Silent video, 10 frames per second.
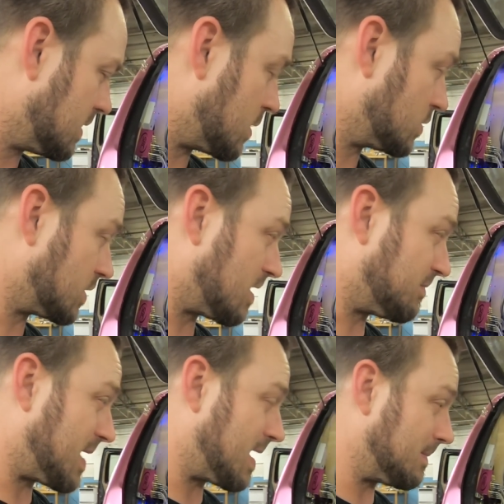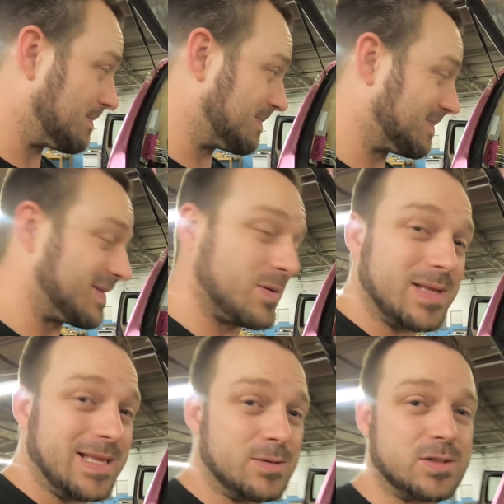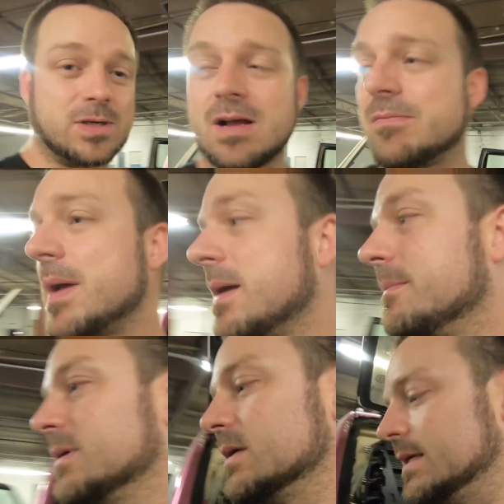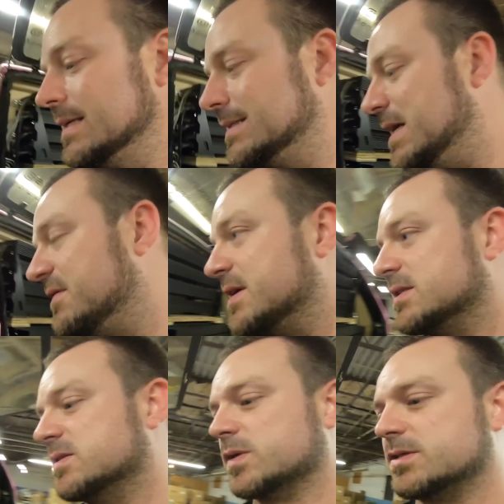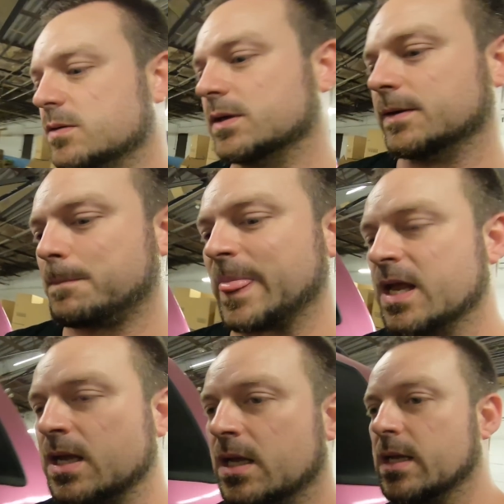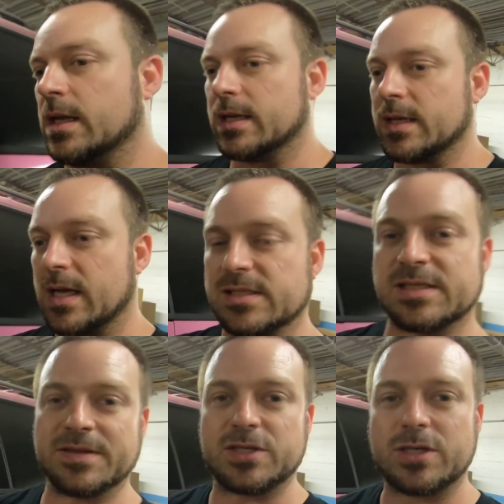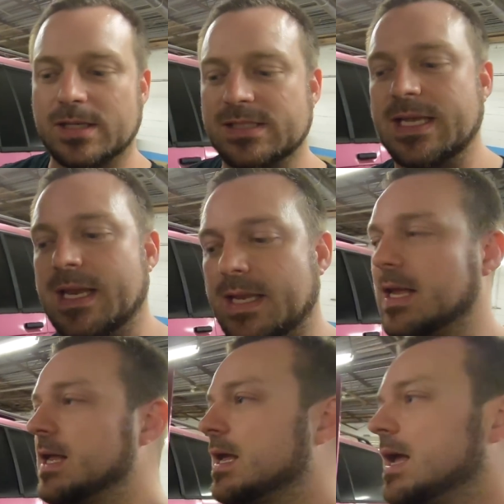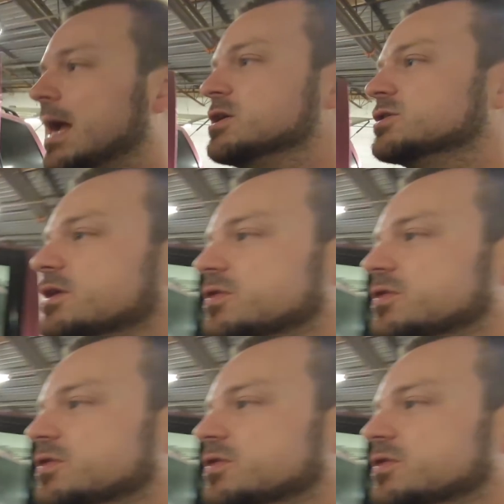no turn off pop, little turn off pop. Let's see if this is what's doing it. So since the truck's sitting, I usually